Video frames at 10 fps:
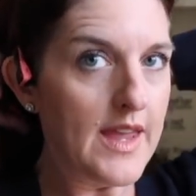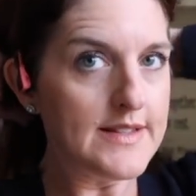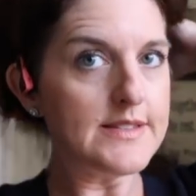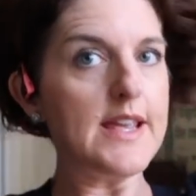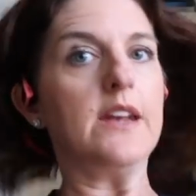
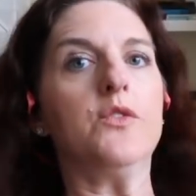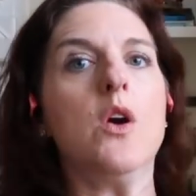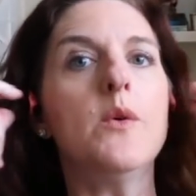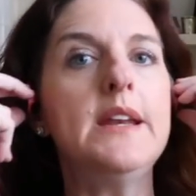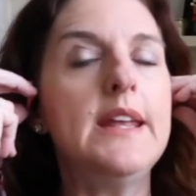instead of
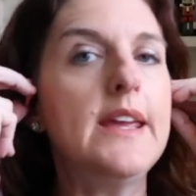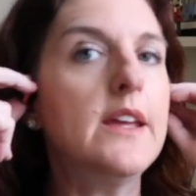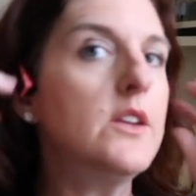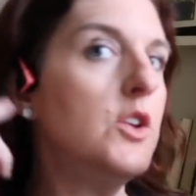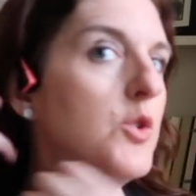going
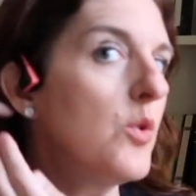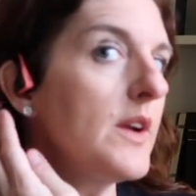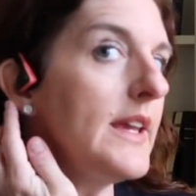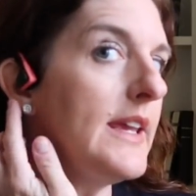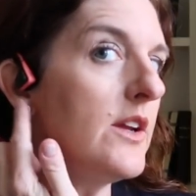in
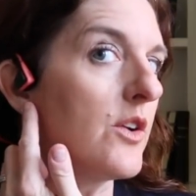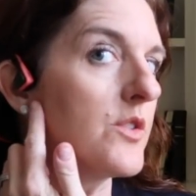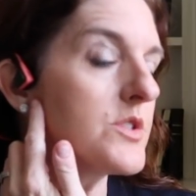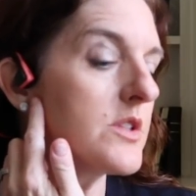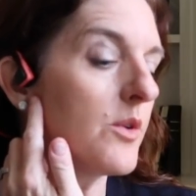your
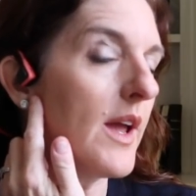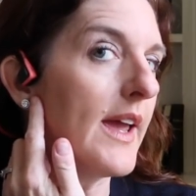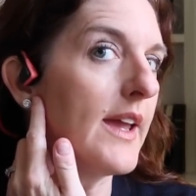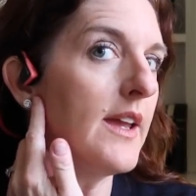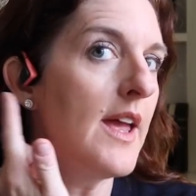ears,
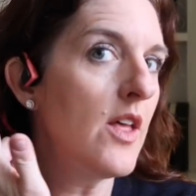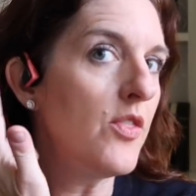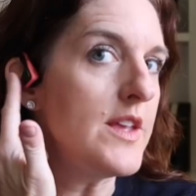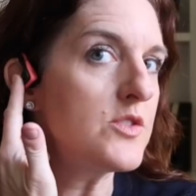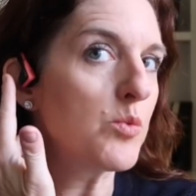okay,
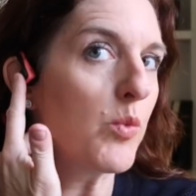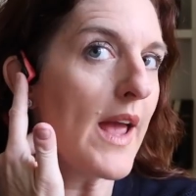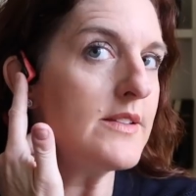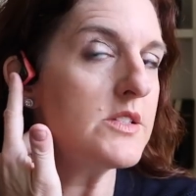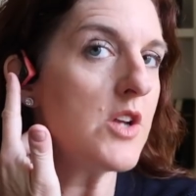these
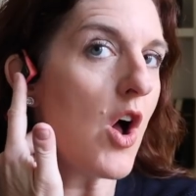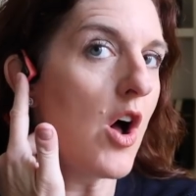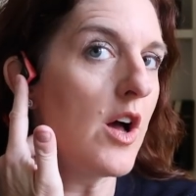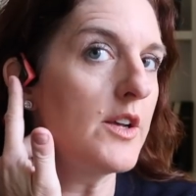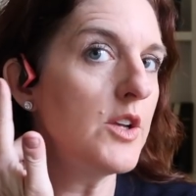rest
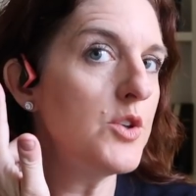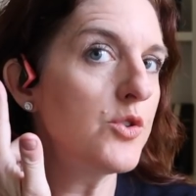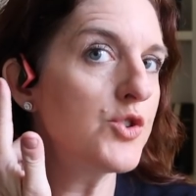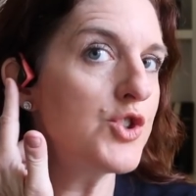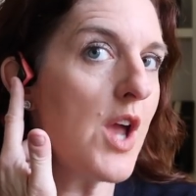on
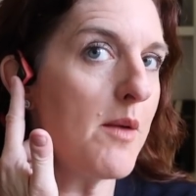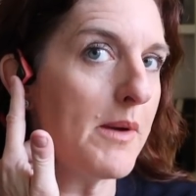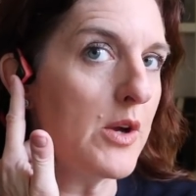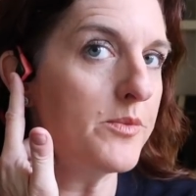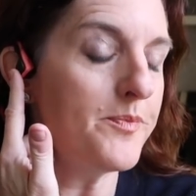your
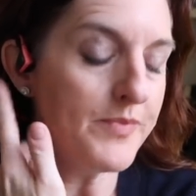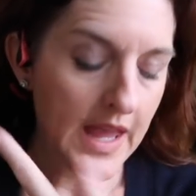jawbone.